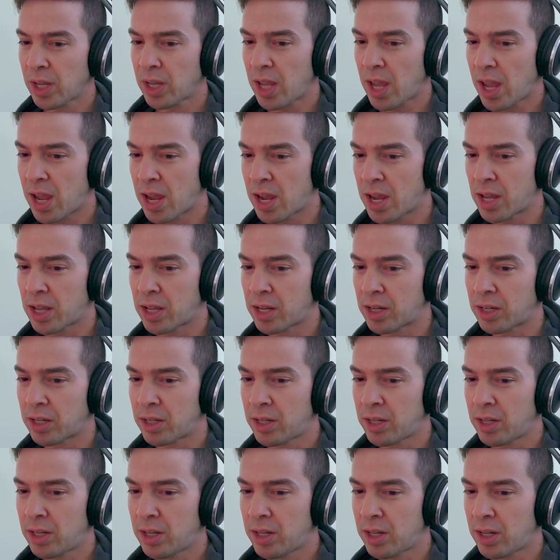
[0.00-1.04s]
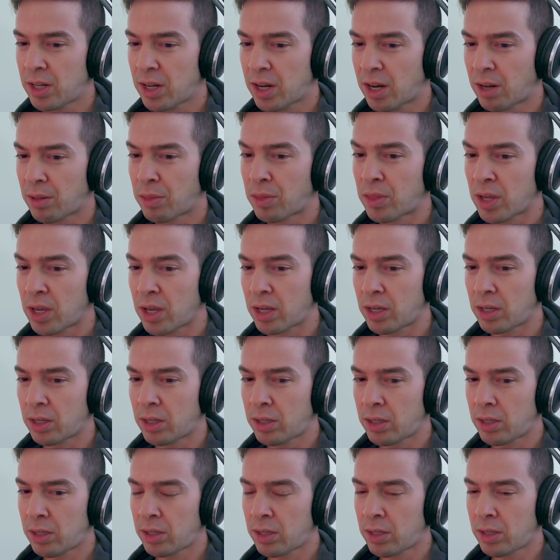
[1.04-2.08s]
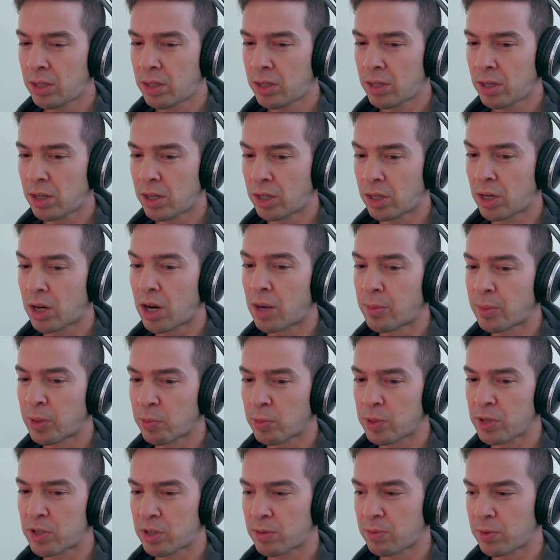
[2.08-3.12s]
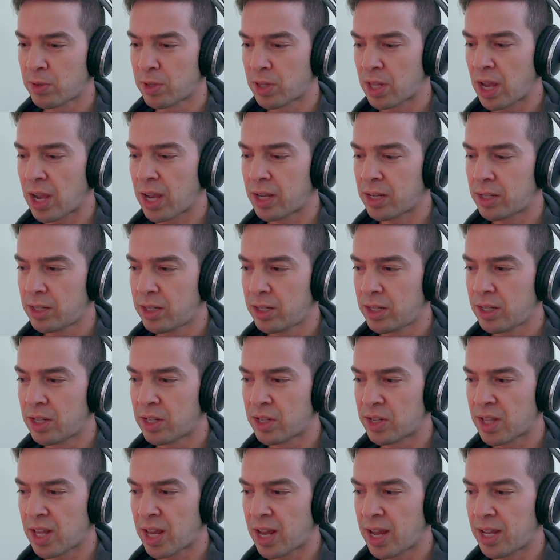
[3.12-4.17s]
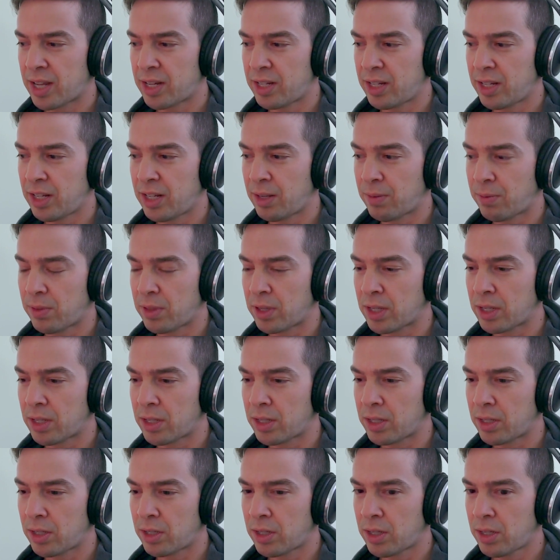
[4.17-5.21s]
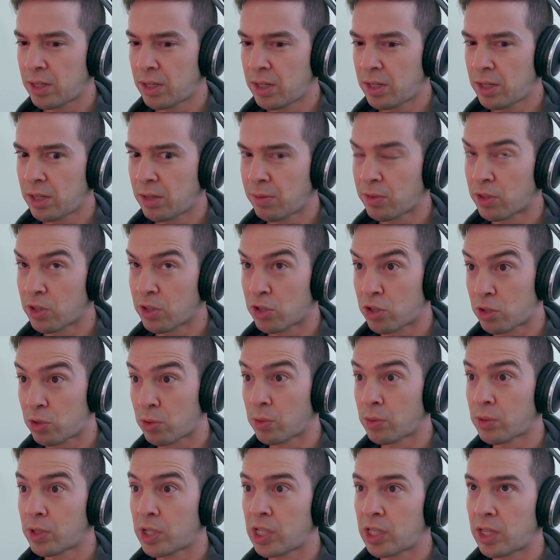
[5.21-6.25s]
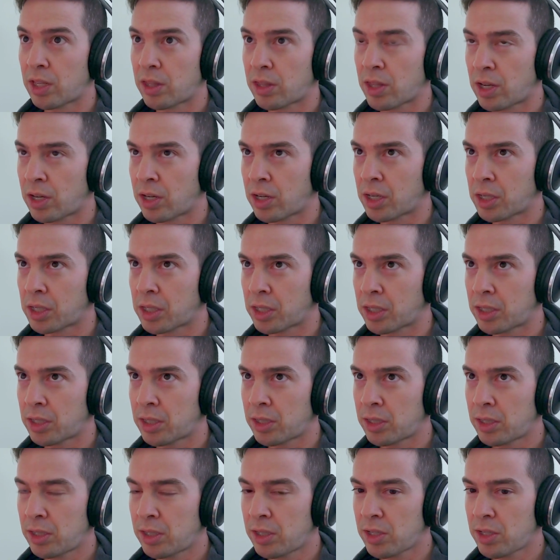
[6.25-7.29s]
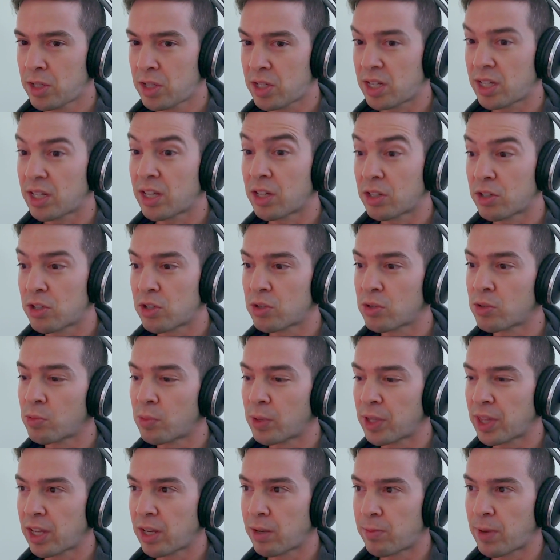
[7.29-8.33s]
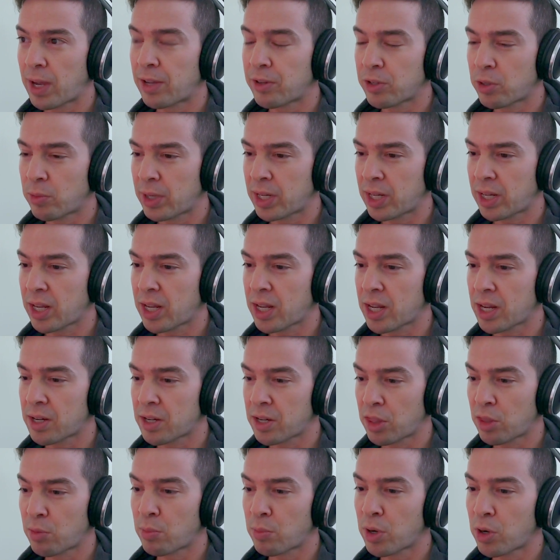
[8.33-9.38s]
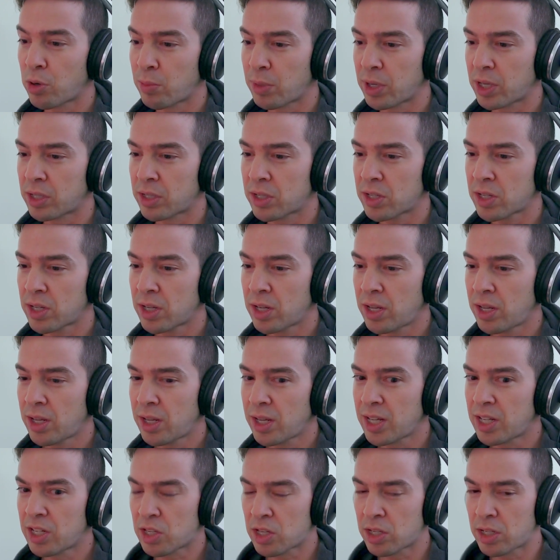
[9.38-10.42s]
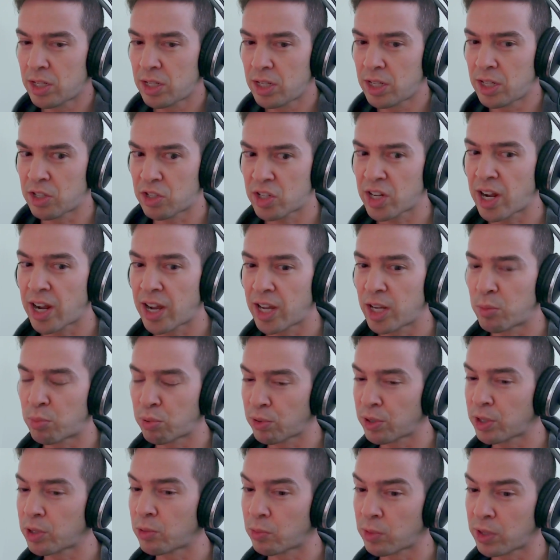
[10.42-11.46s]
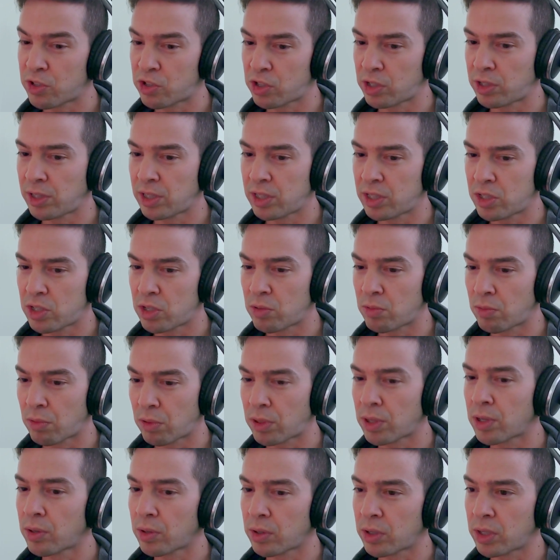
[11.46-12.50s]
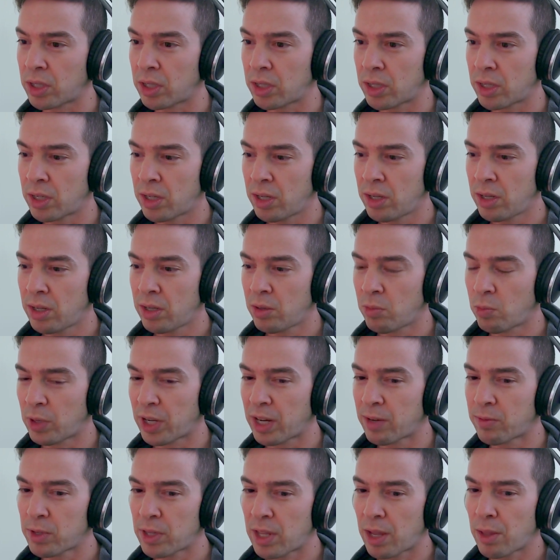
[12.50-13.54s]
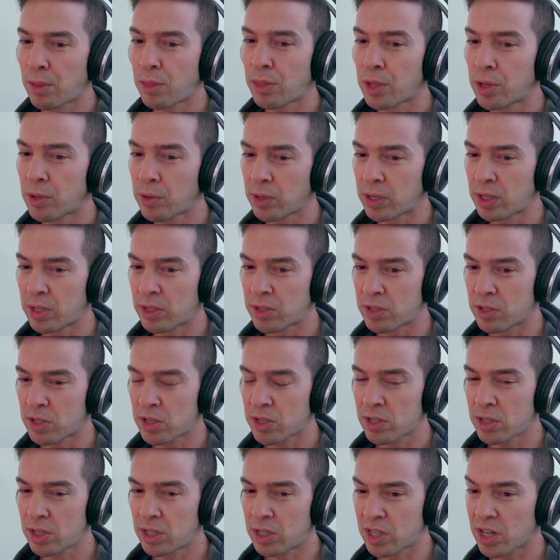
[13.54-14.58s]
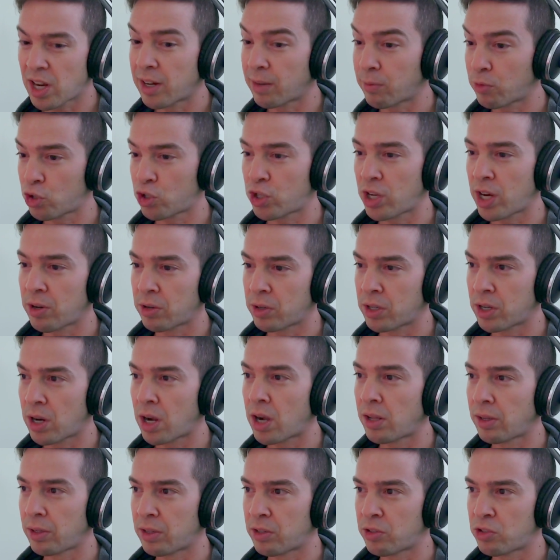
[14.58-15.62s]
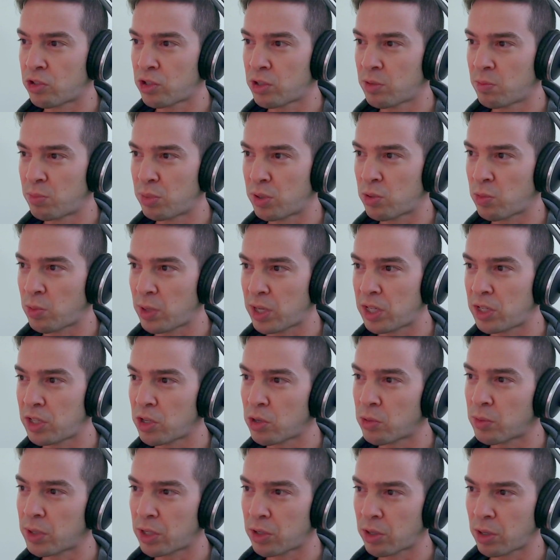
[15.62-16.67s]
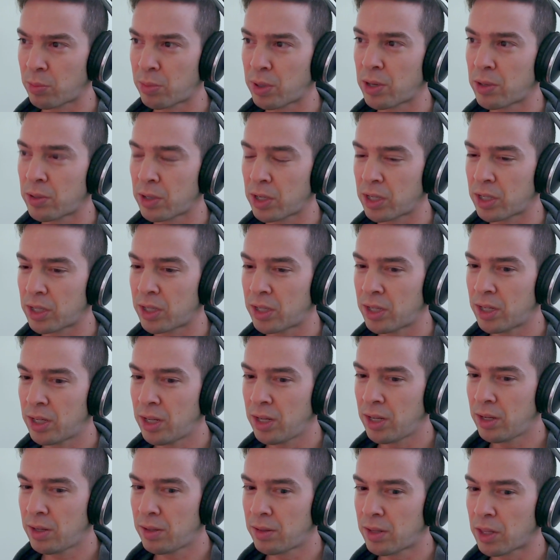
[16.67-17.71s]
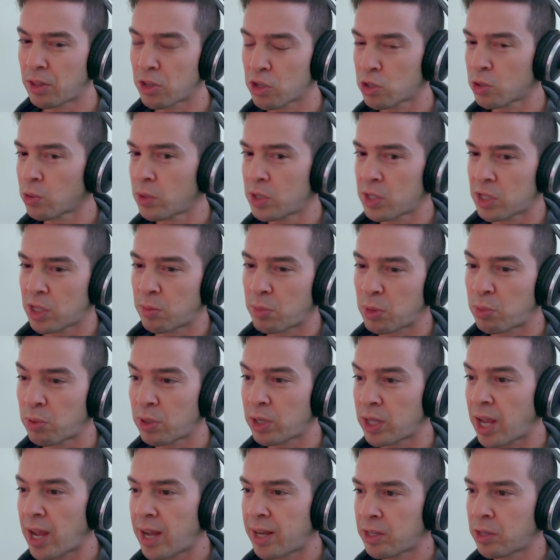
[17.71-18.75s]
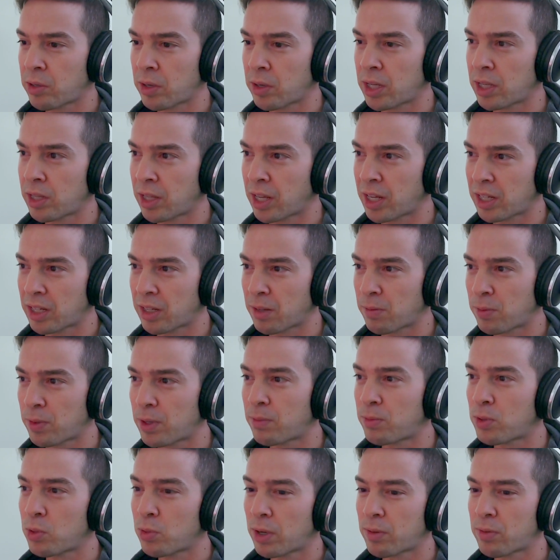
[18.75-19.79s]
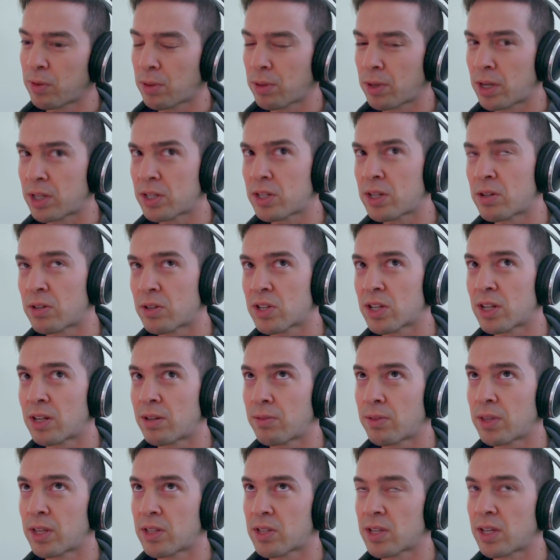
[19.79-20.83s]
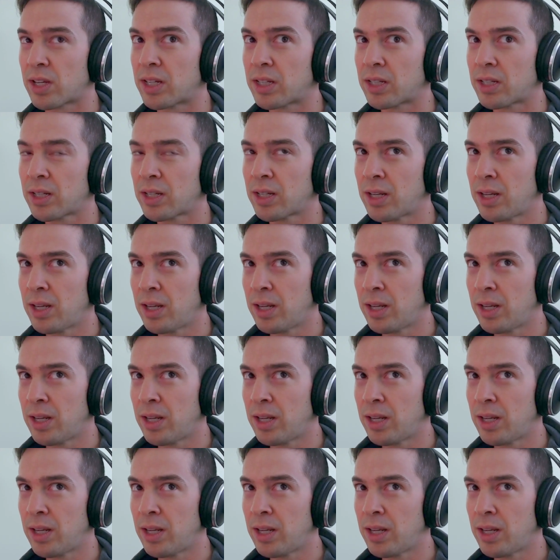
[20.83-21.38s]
And I think a common reason for that is that if the story that they're sticking to when they evaluate a hand in the moment is tied pretty rigidly to theory, whenever that theory is kind of shared knowledge between you and your opponent, then the story is going to be pretty accurate. Like if you have a thought to yourself that's like,